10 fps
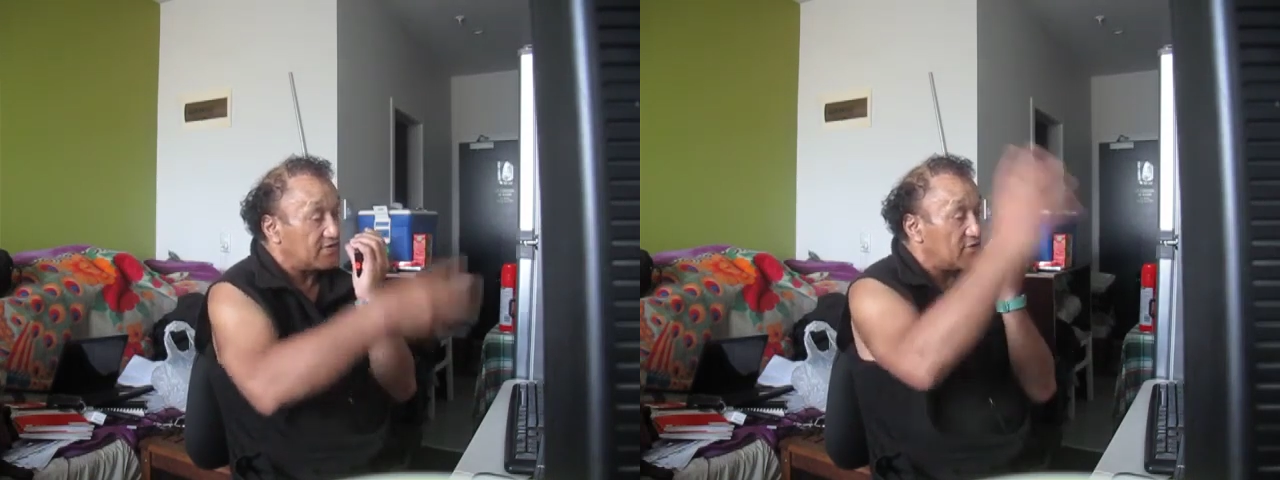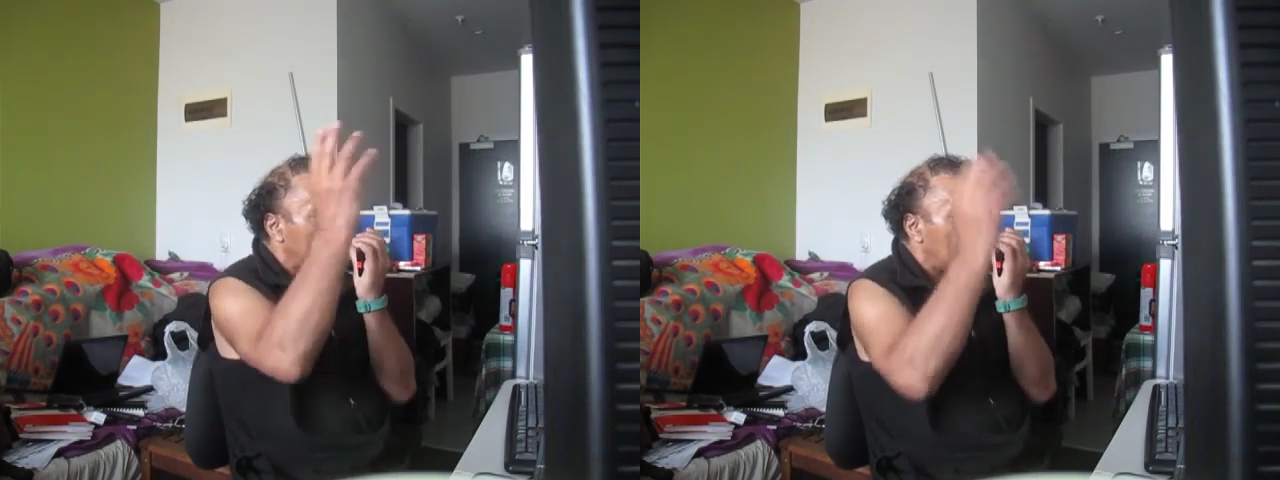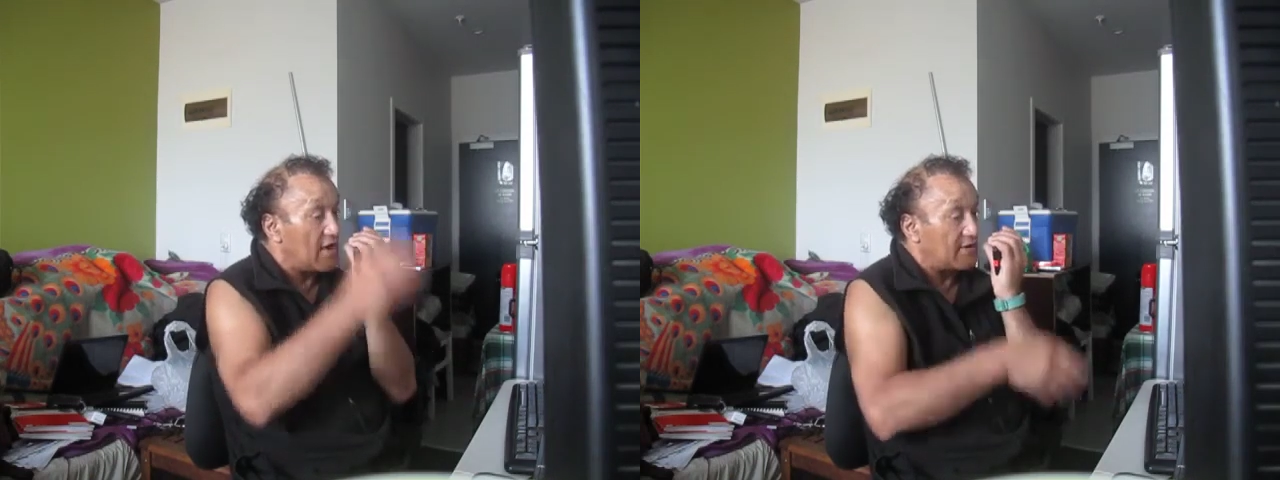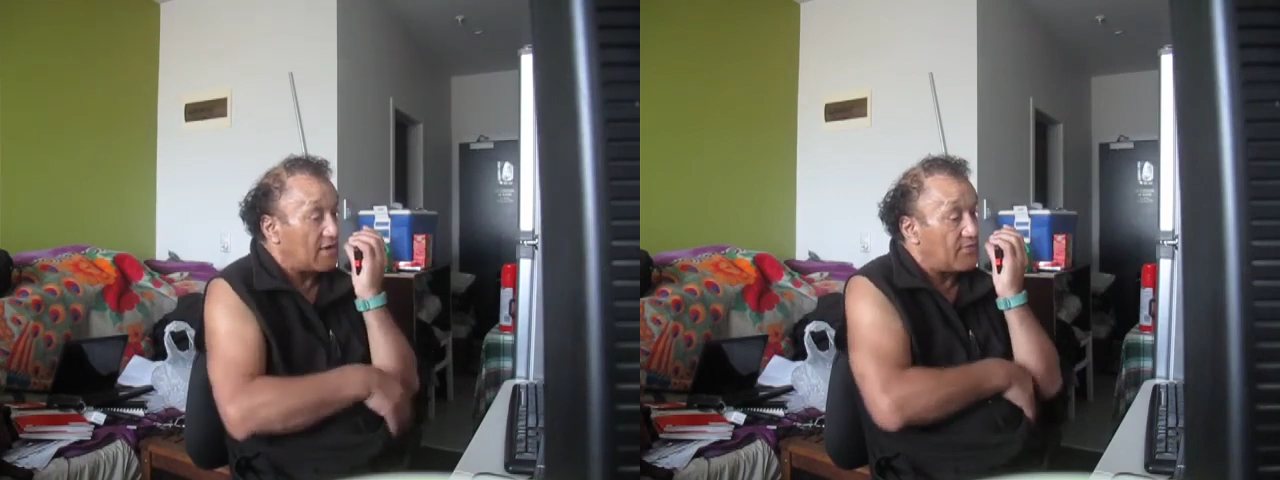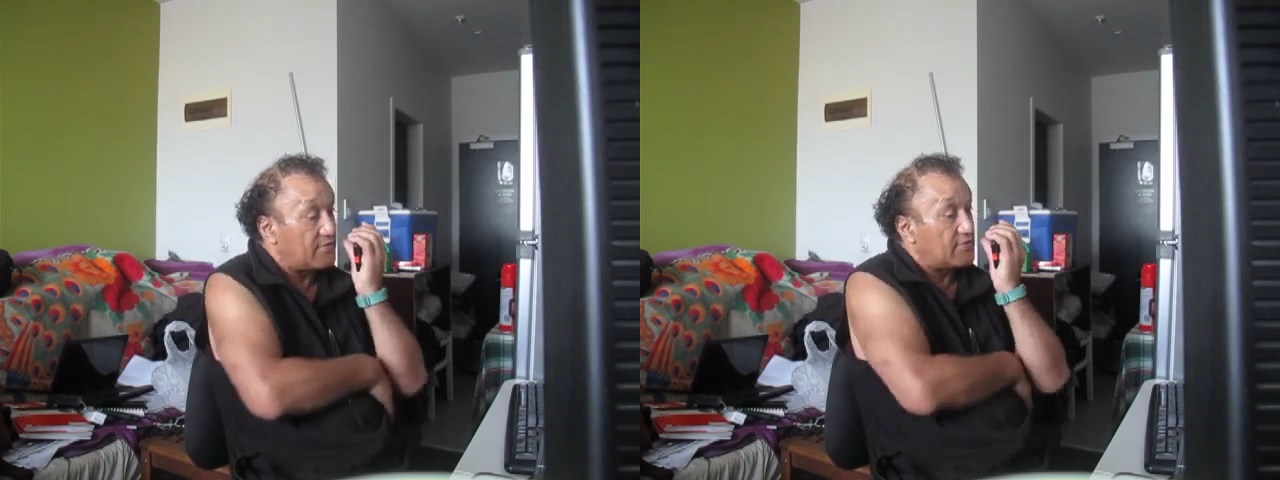It's online. I
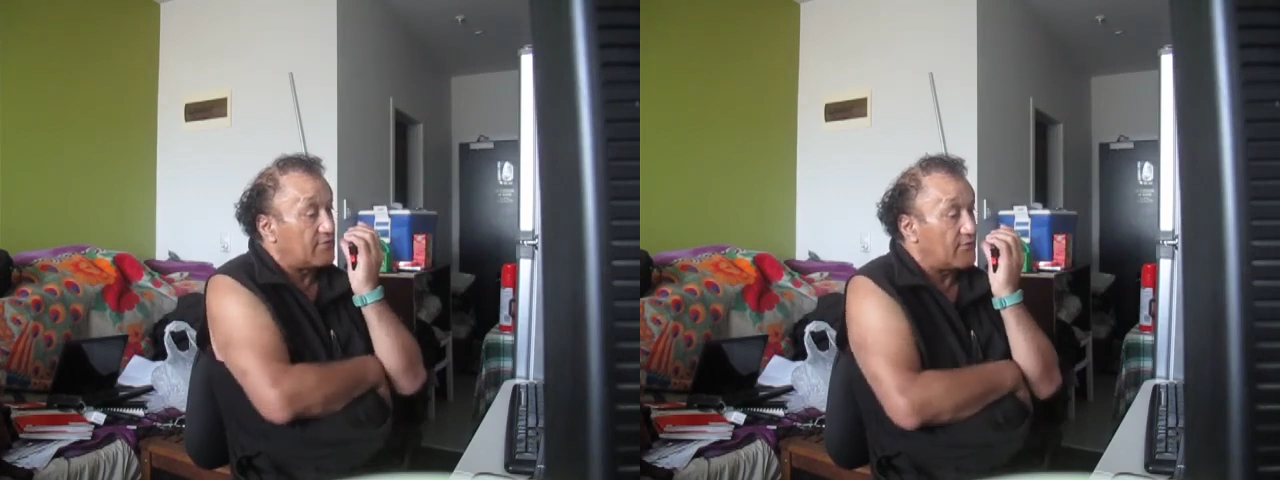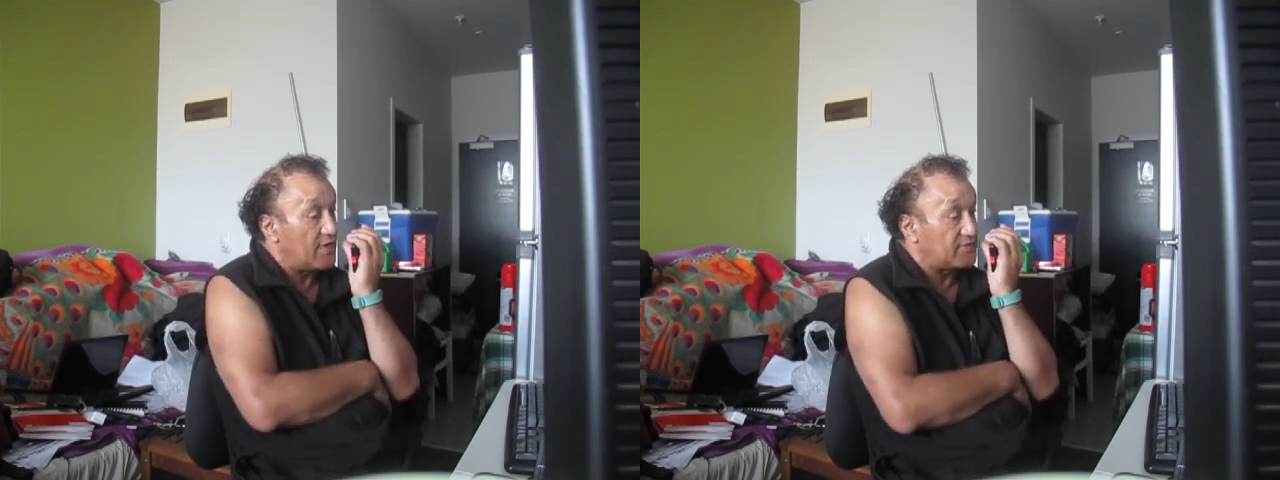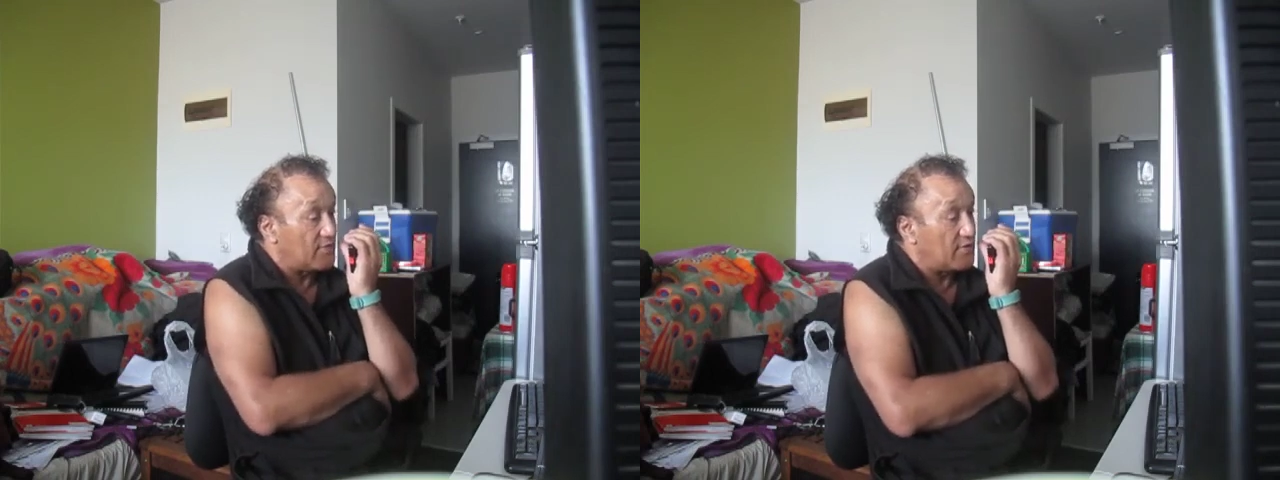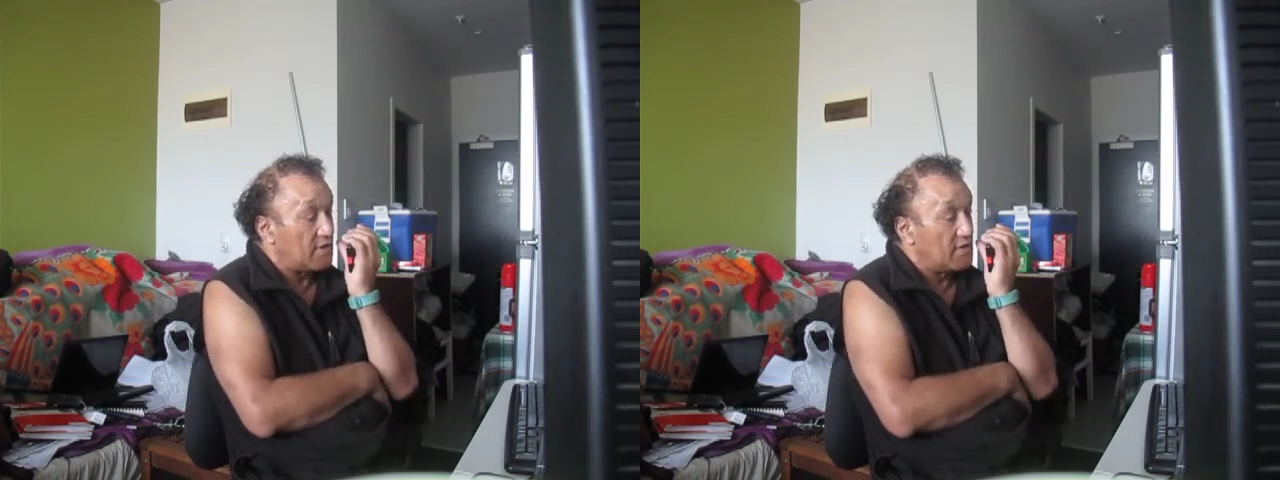put it on Facebook